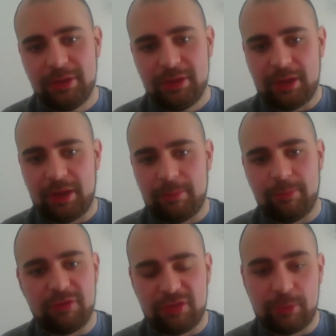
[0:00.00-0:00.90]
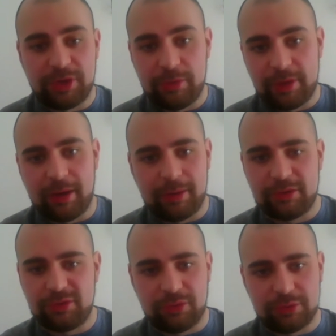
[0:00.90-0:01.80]
And obviously, we know now
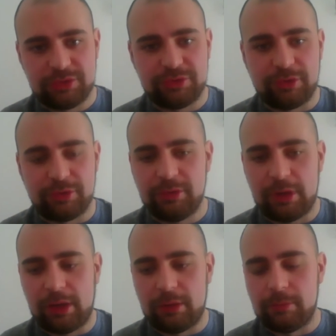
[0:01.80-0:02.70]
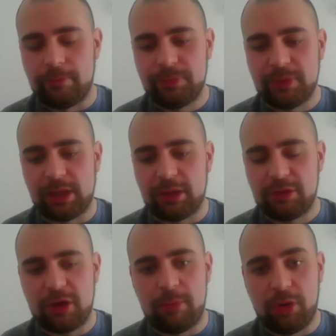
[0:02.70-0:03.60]
that's not true. Um,
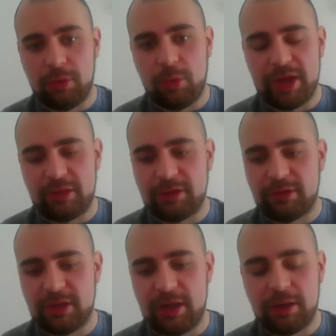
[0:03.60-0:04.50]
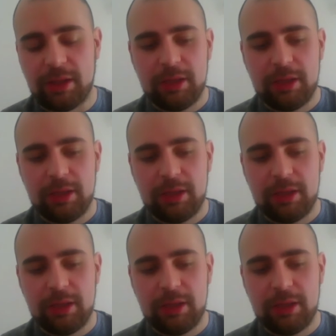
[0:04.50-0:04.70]
it's come a long way since then.